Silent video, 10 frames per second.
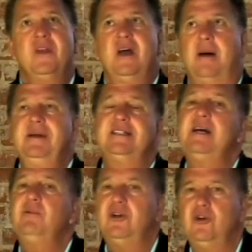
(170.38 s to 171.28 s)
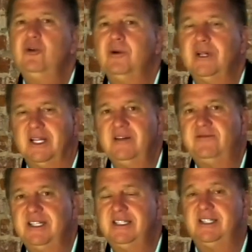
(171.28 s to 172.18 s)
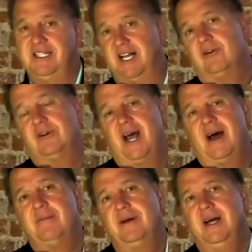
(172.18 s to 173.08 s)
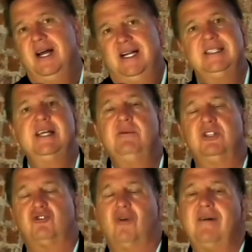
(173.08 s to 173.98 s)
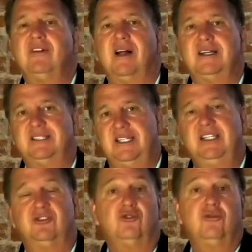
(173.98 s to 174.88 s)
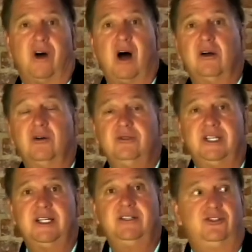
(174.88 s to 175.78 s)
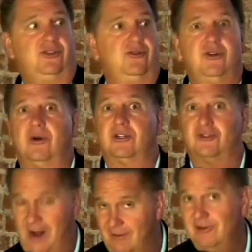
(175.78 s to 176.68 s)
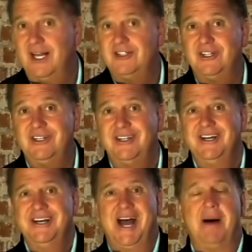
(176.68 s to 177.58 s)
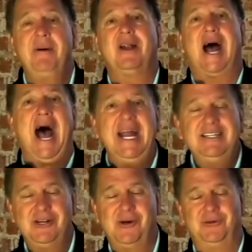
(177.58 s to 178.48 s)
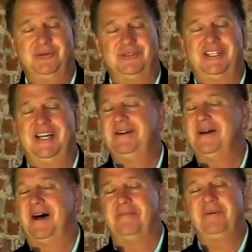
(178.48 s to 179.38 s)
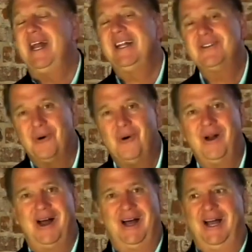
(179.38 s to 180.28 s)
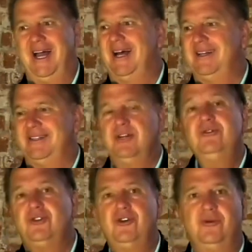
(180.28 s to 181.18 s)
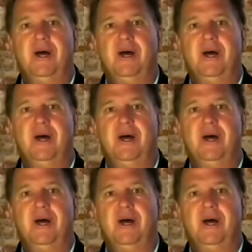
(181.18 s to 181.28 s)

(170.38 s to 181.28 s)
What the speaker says: I mean, isn't that what Uber and Lyft did to Yellow Cab? Isn't that what Travelocity and Trivago did to your travel agent? How about iTunes and Pandora and YouTube?